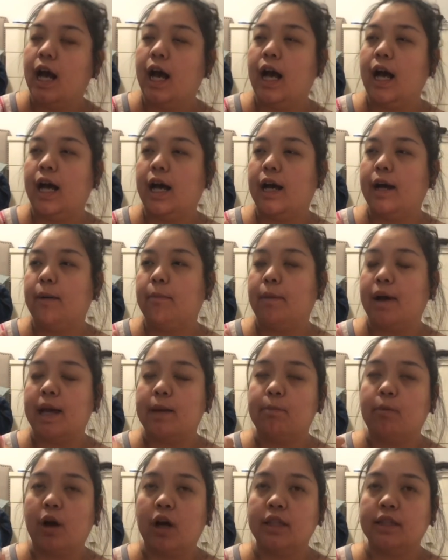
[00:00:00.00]
Um,
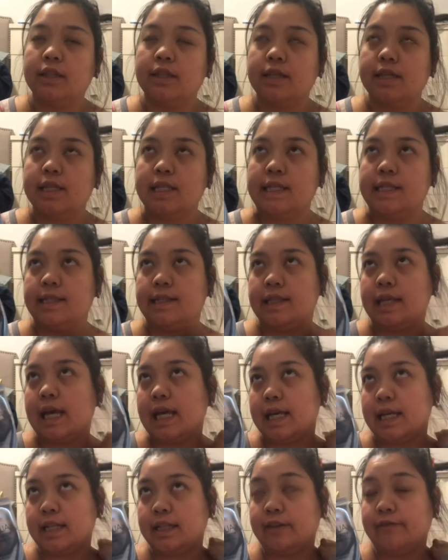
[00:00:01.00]
I bought this
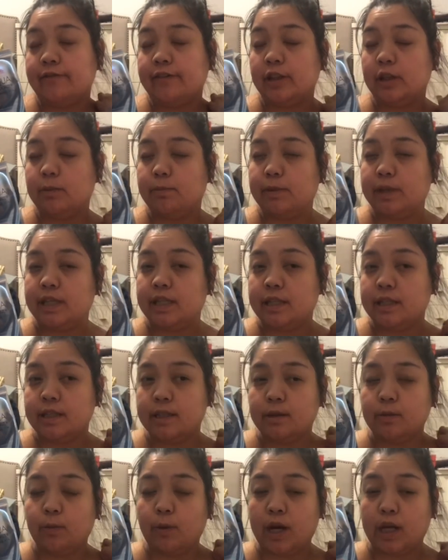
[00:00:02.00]
in the
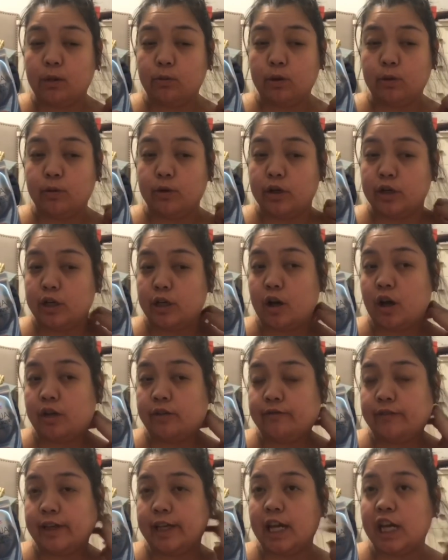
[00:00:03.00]
Philippines while we were
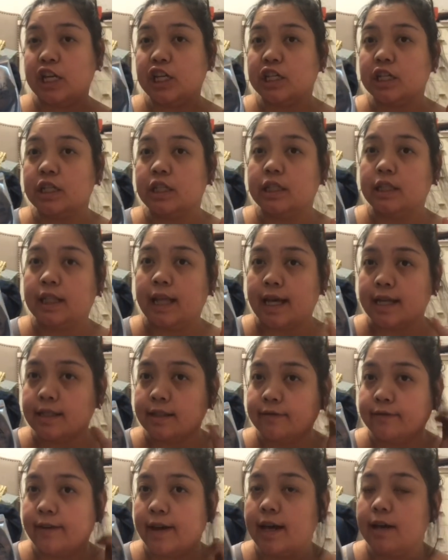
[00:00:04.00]
on vacation
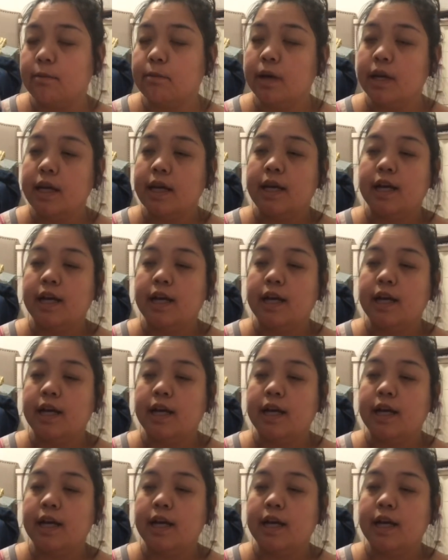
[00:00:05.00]
last Feb.